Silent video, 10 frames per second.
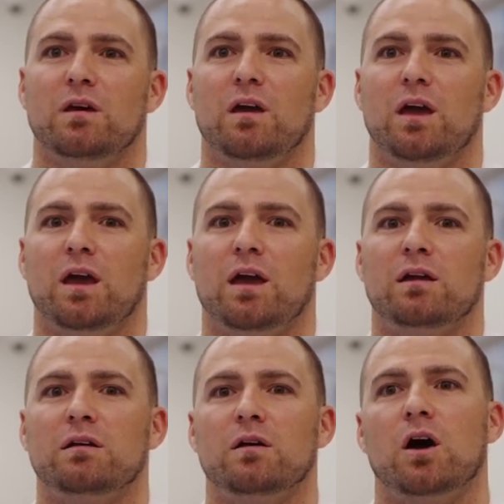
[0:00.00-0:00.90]

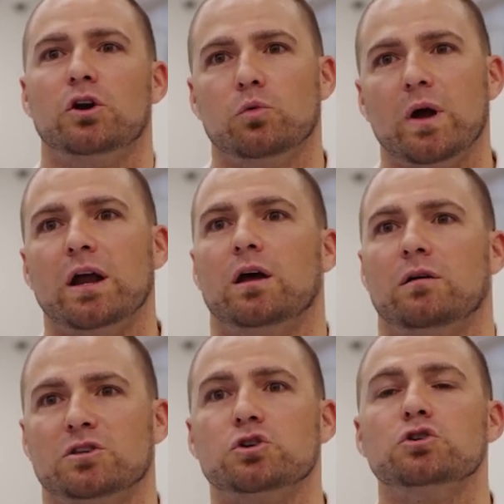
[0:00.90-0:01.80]
and underwent
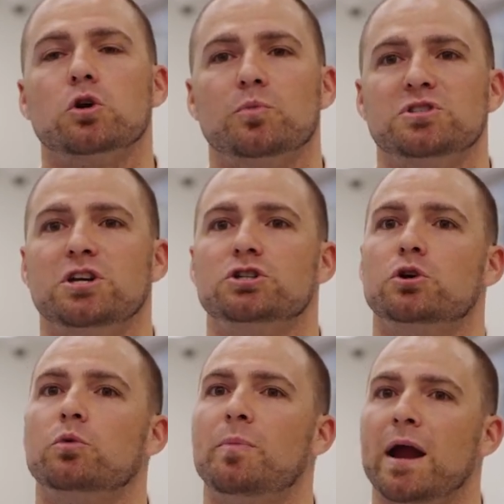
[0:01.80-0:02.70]
a, a surgical procedure
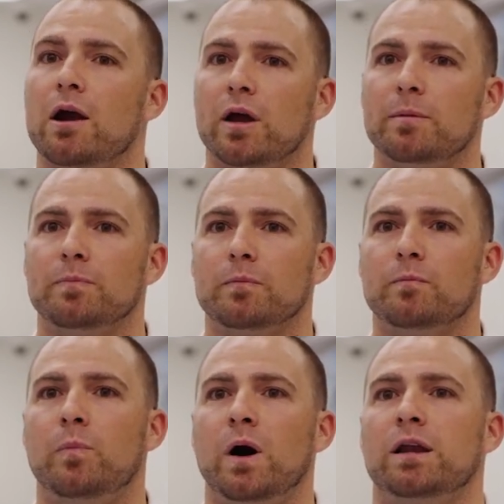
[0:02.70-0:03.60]
to repair it,
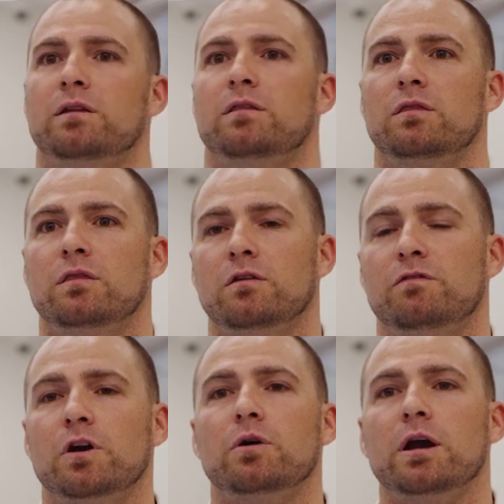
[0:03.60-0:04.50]
but the
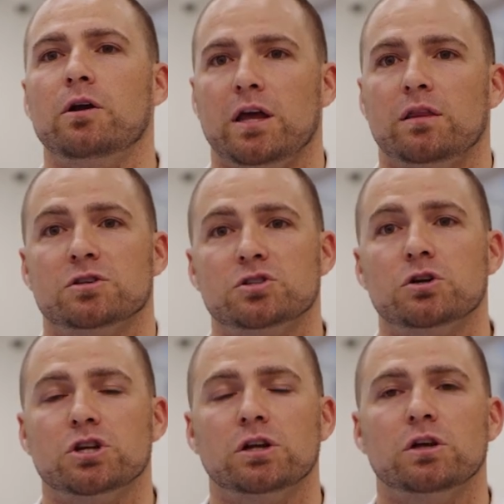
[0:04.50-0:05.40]
veterinarian, the
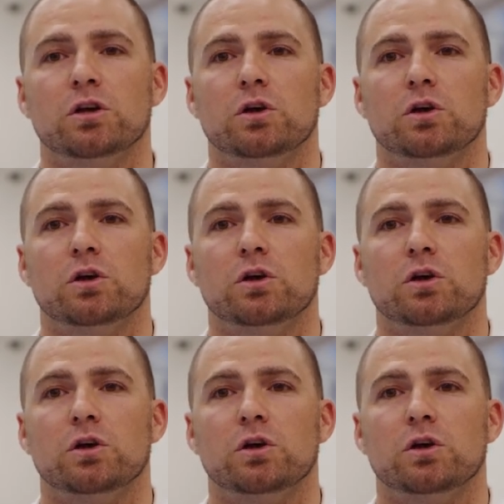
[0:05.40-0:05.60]
surgeon,